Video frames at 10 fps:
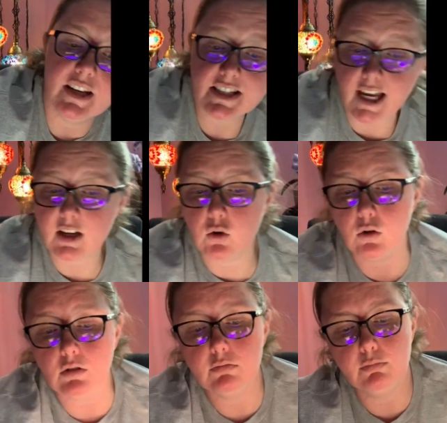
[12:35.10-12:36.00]
it's kind of
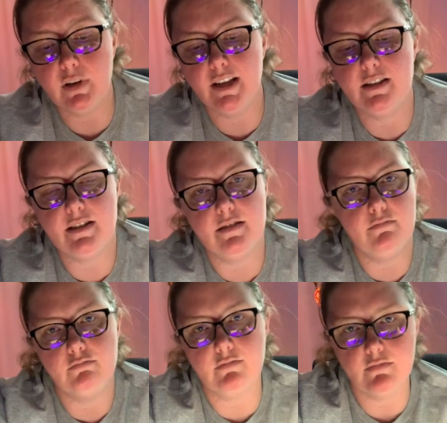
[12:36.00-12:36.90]
cool, but it's
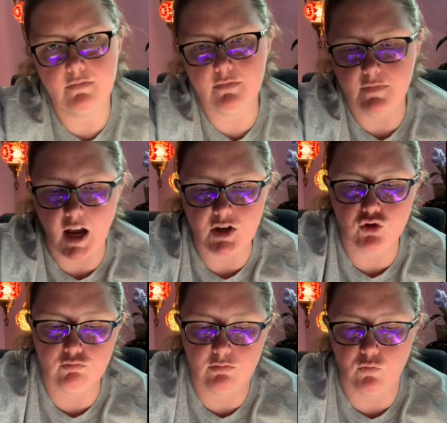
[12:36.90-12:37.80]
not
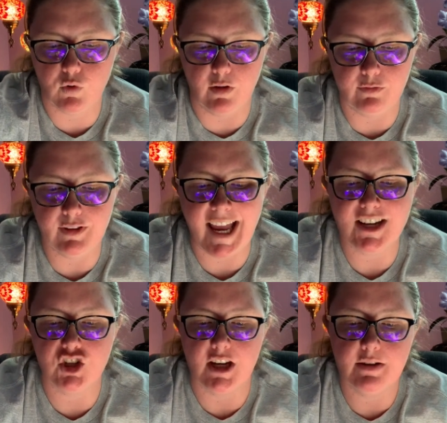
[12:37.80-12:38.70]
real
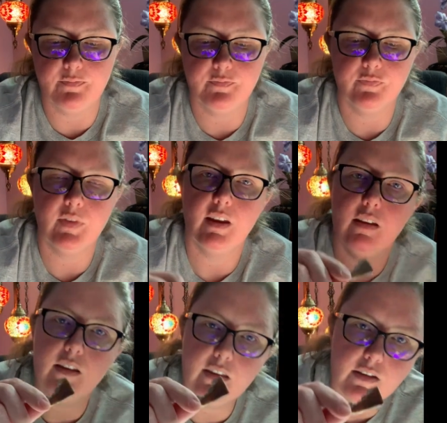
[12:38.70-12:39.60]
flashy.
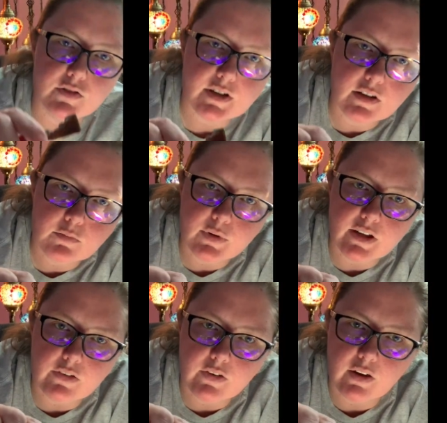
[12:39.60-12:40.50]
There's a good
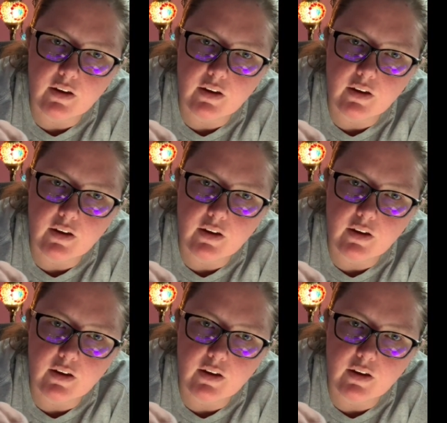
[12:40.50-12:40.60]
piece.